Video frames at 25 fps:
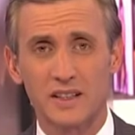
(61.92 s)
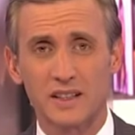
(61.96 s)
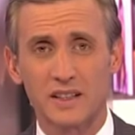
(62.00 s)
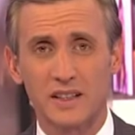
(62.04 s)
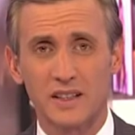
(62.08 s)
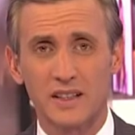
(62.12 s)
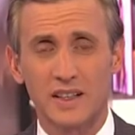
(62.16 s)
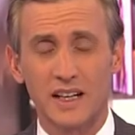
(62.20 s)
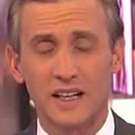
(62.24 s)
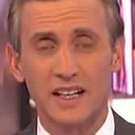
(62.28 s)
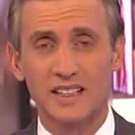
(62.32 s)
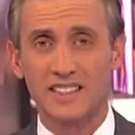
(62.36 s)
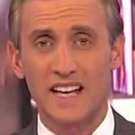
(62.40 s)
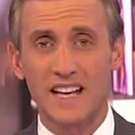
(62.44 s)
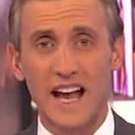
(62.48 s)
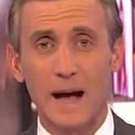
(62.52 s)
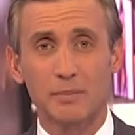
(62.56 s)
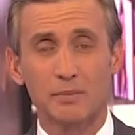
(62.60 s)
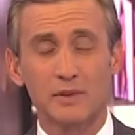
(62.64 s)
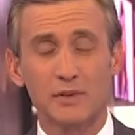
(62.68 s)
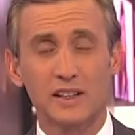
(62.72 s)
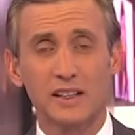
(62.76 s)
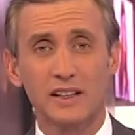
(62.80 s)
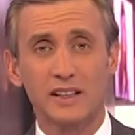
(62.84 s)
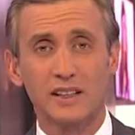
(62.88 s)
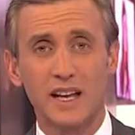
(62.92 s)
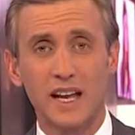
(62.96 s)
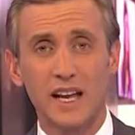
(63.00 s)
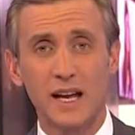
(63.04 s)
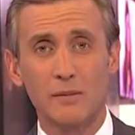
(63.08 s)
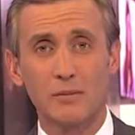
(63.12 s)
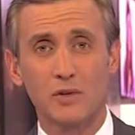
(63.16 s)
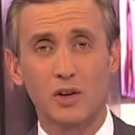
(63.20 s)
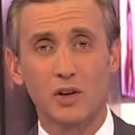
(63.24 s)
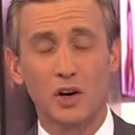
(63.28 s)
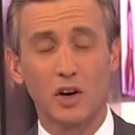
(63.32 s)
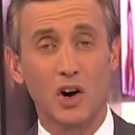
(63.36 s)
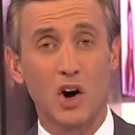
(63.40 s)
It's aptly
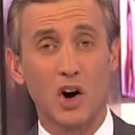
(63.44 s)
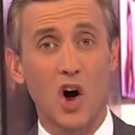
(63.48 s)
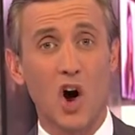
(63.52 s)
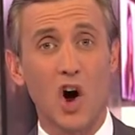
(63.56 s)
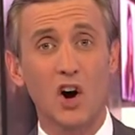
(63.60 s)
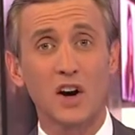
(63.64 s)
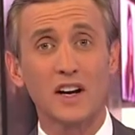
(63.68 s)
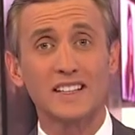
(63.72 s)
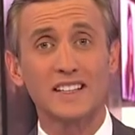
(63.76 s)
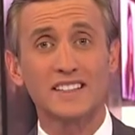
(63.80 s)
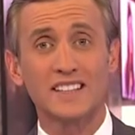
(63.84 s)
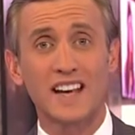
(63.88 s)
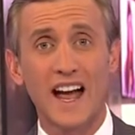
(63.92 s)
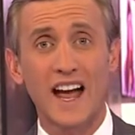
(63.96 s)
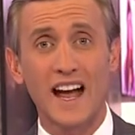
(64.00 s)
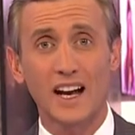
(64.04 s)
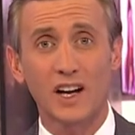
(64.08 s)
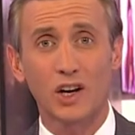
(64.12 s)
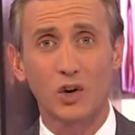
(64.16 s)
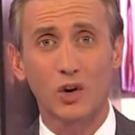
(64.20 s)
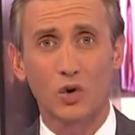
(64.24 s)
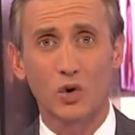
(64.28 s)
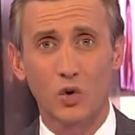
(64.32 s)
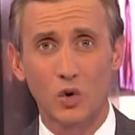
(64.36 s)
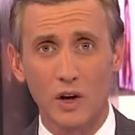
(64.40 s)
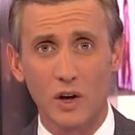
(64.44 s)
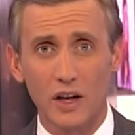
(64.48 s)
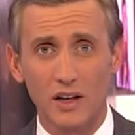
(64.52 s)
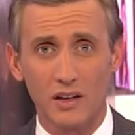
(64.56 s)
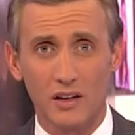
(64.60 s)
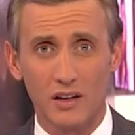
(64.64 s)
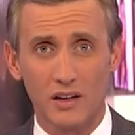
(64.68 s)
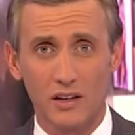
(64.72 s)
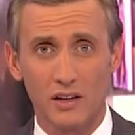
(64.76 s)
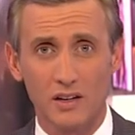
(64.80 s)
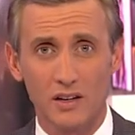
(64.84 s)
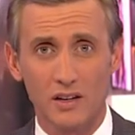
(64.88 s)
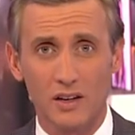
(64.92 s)
named the Heart Attack
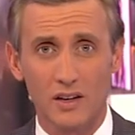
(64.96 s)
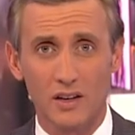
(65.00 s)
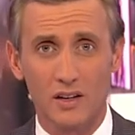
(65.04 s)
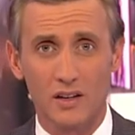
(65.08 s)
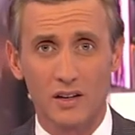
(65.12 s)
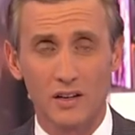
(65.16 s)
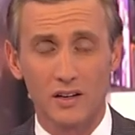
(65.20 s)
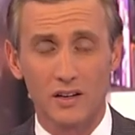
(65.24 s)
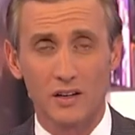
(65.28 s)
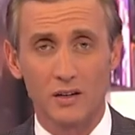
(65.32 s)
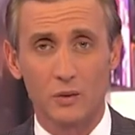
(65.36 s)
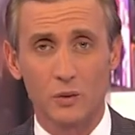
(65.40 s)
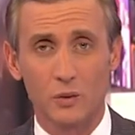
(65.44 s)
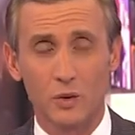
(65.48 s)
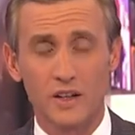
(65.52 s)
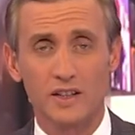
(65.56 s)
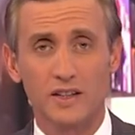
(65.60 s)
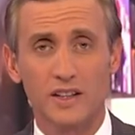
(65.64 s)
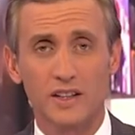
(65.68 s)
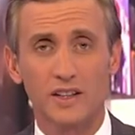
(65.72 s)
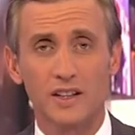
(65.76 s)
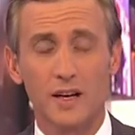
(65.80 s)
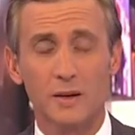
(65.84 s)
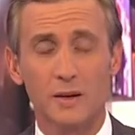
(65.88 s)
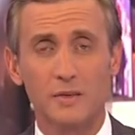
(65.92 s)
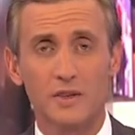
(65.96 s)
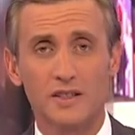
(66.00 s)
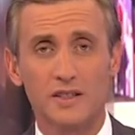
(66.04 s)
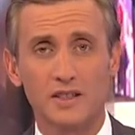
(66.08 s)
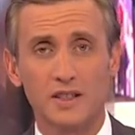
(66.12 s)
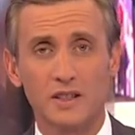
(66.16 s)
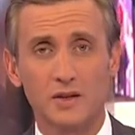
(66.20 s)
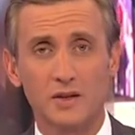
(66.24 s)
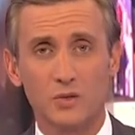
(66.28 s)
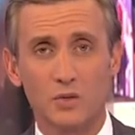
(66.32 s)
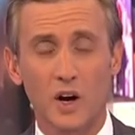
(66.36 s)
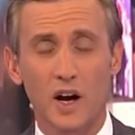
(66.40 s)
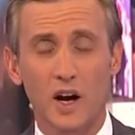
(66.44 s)
Grill. We sent
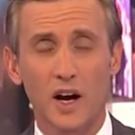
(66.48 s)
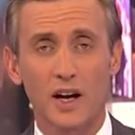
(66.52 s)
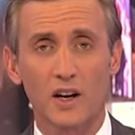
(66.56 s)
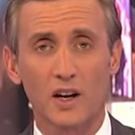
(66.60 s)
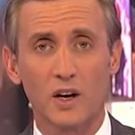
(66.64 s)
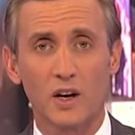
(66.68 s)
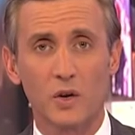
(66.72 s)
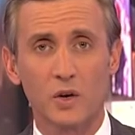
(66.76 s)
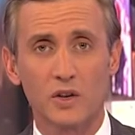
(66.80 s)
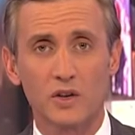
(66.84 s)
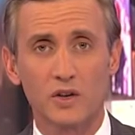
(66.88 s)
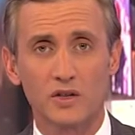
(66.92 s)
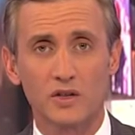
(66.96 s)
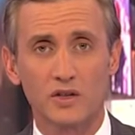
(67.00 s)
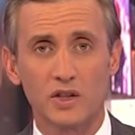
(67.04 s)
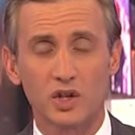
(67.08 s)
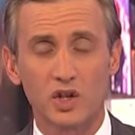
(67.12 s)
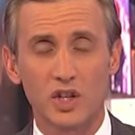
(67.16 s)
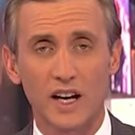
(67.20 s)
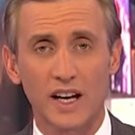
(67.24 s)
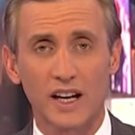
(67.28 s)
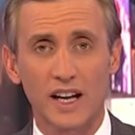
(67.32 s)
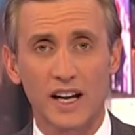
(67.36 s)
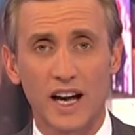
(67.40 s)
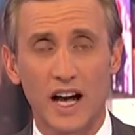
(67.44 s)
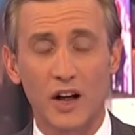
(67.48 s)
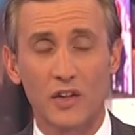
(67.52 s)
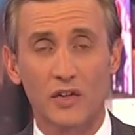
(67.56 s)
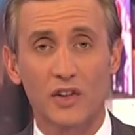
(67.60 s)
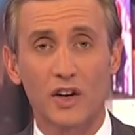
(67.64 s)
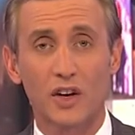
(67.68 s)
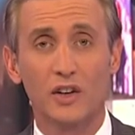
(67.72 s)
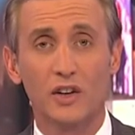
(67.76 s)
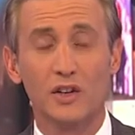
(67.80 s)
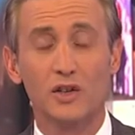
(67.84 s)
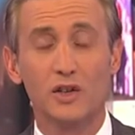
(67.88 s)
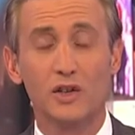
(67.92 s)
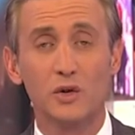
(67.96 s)
ABC's Ryan Owens to check out
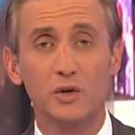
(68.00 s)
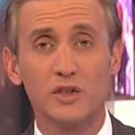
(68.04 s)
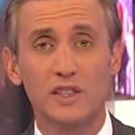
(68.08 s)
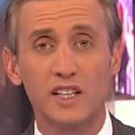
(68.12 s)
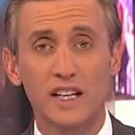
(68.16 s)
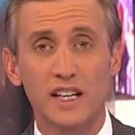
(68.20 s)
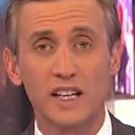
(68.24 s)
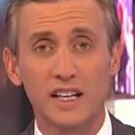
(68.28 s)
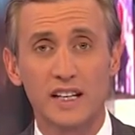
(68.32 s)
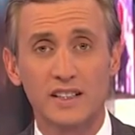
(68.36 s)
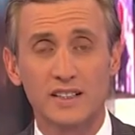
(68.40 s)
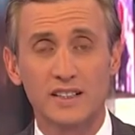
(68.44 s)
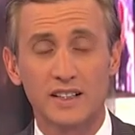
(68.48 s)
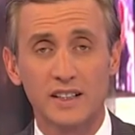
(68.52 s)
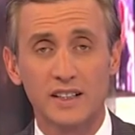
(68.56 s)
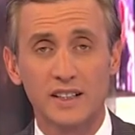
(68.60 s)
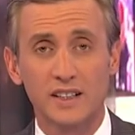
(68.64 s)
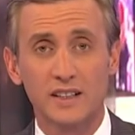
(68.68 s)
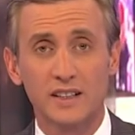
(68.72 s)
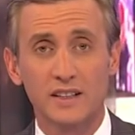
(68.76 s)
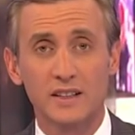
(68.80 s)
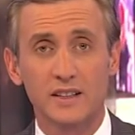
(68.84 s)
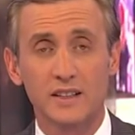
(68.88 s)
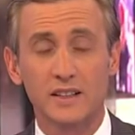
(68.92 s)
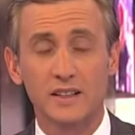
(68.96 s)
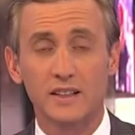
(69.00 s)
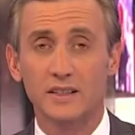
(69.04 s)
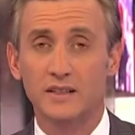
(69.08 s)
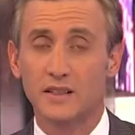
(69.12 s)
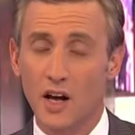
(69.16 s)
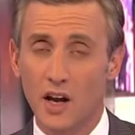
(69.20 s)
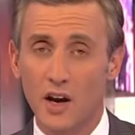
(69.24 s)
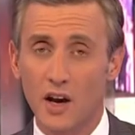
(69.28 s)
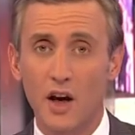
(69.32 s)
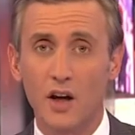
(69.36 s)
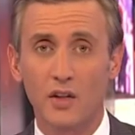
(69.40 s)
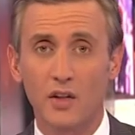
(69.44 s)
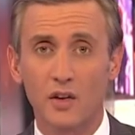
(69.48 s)
their new digs in
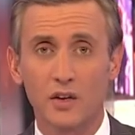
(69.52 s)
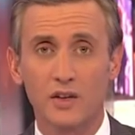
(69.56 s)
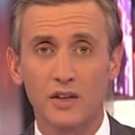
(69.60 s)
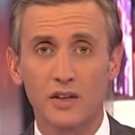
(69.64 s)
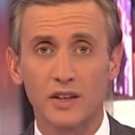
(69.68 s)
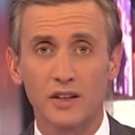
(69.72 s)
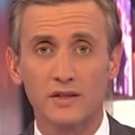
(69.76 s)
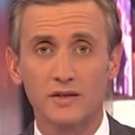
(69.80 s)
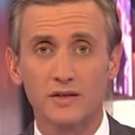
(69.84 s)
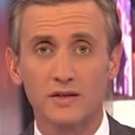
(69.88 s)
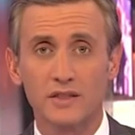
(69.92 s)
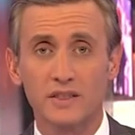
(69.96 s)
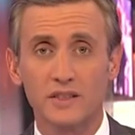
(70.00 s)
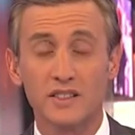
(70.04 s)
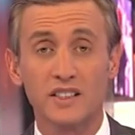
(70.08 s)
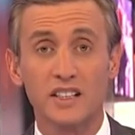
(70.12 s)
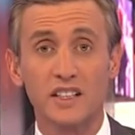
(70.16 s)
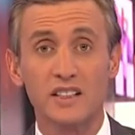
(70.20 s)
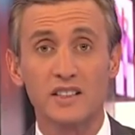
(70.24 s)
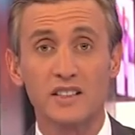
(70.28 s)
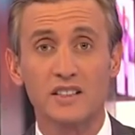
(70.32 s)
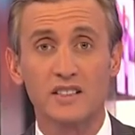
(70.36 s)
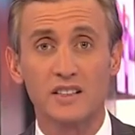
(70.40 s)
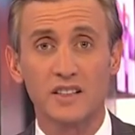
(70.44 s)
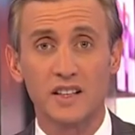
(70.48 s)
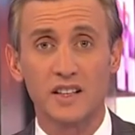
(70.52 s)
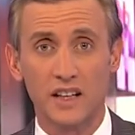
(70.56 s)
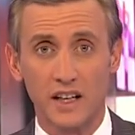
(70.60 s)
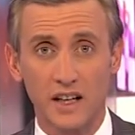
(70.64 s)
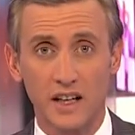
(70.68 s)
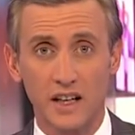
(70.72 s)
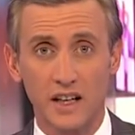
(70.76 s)
none other than Sin City.